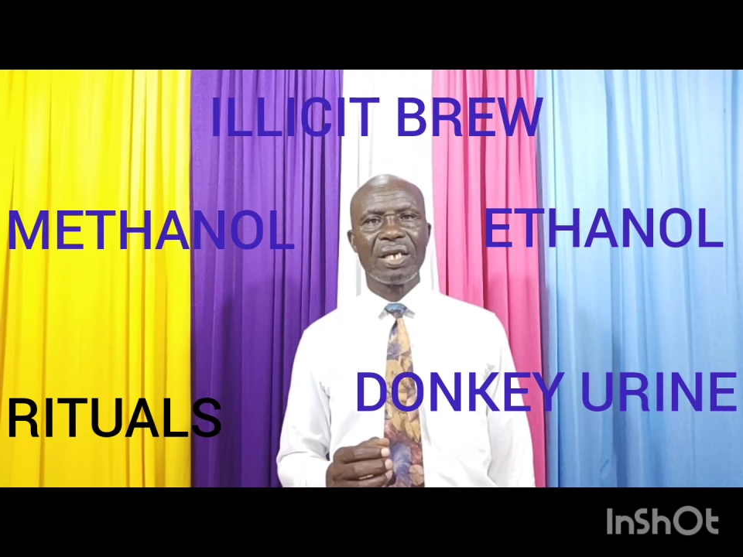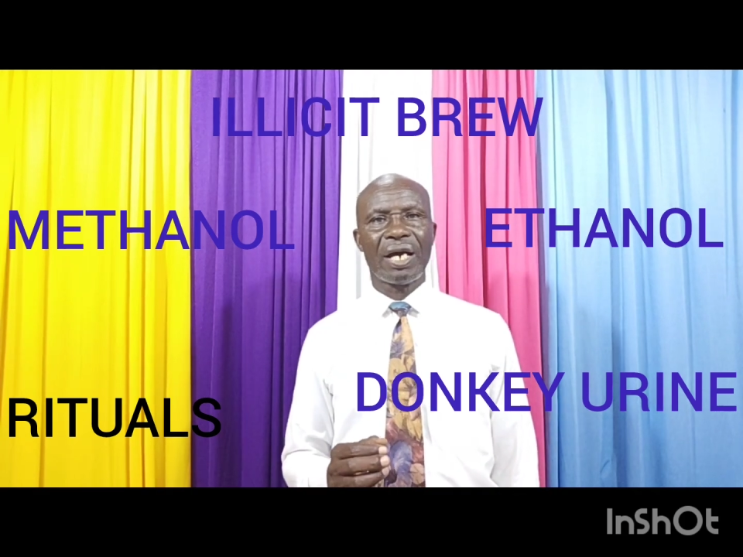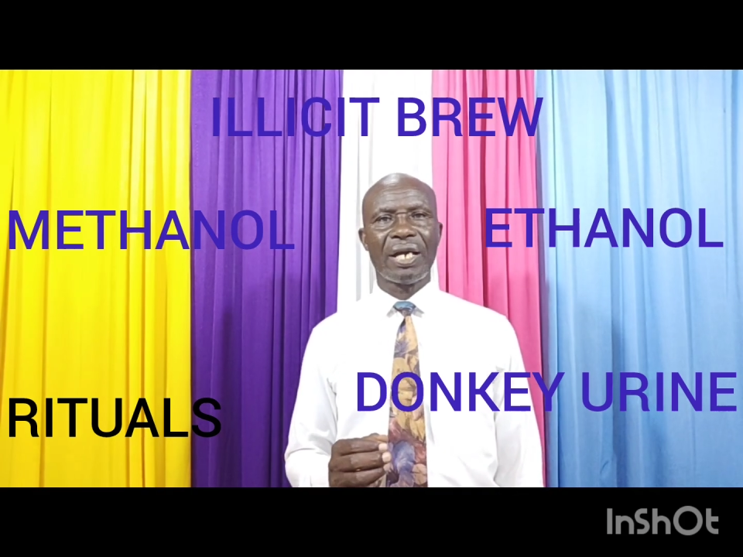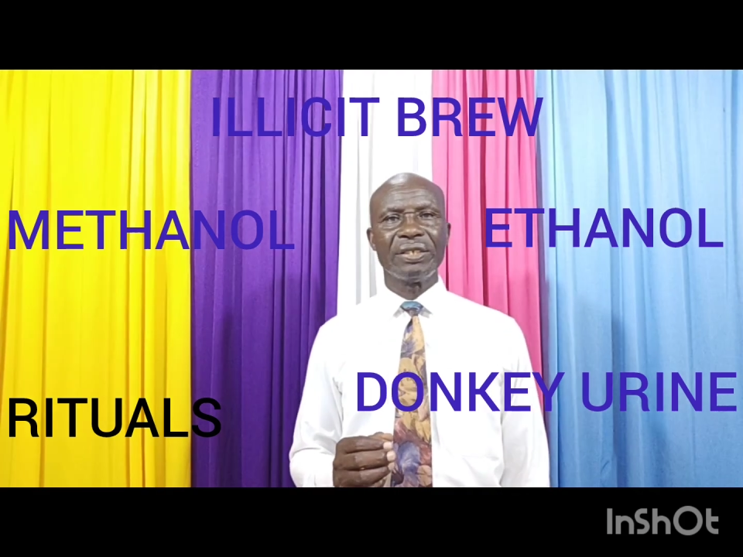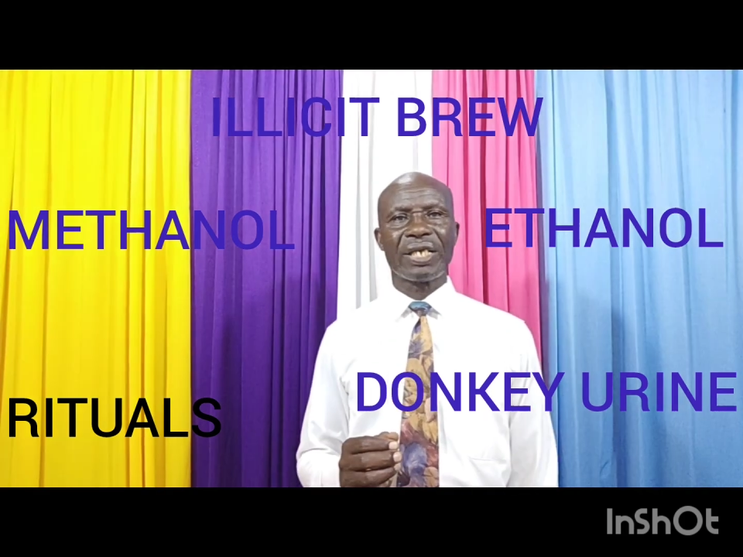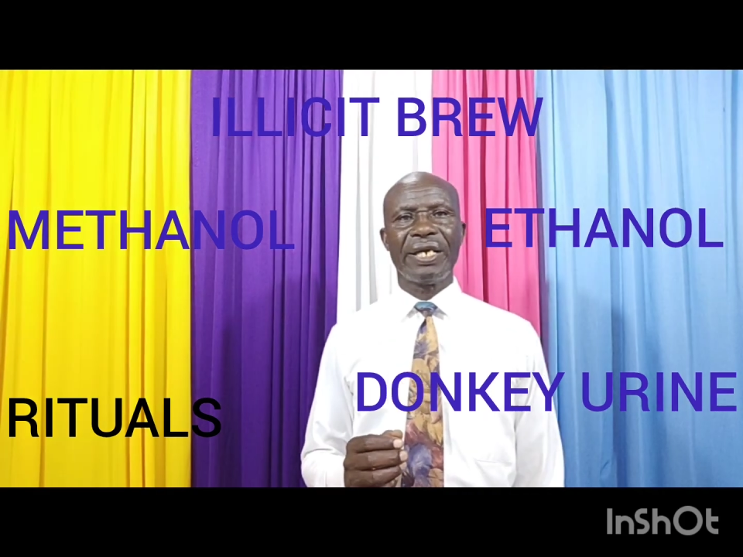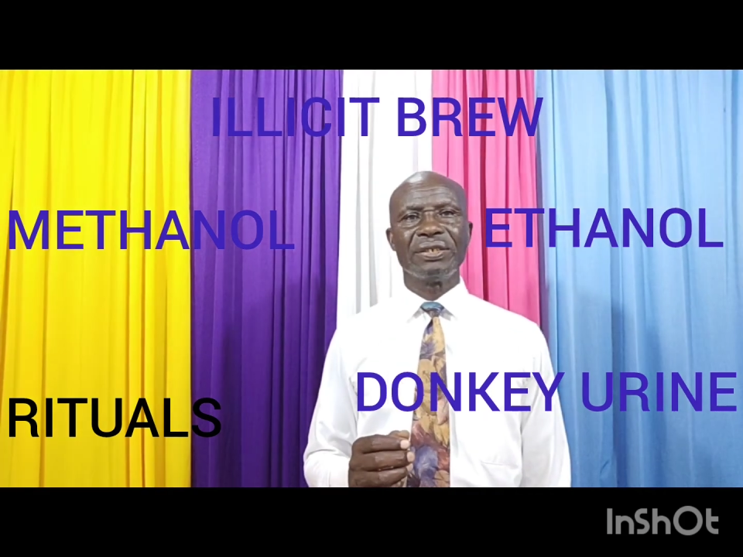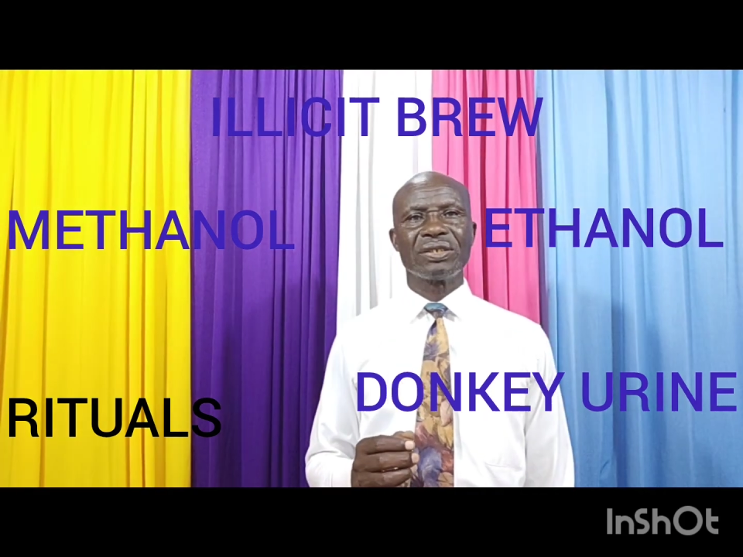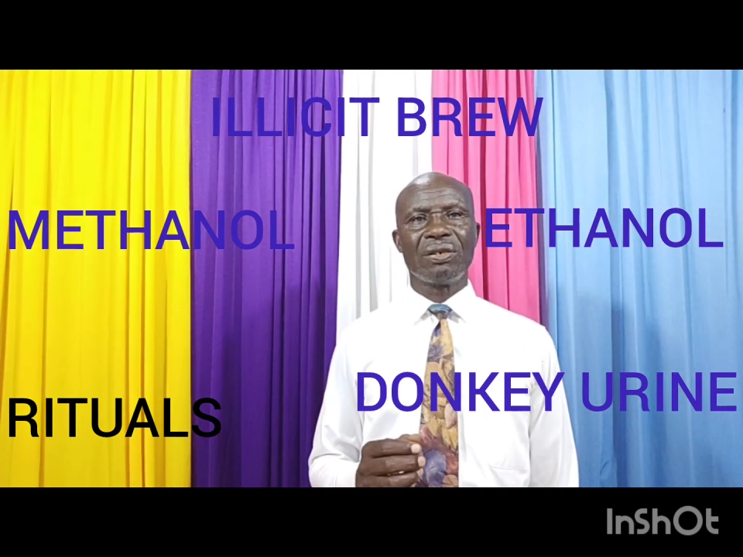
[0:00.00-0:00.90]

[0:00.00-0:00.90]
and signs